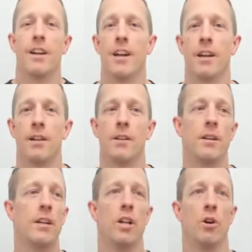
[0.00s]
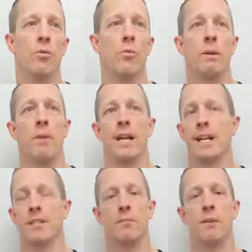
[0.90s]
And you know, we might
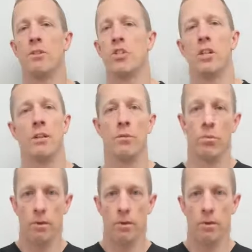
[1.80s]
get some imaging.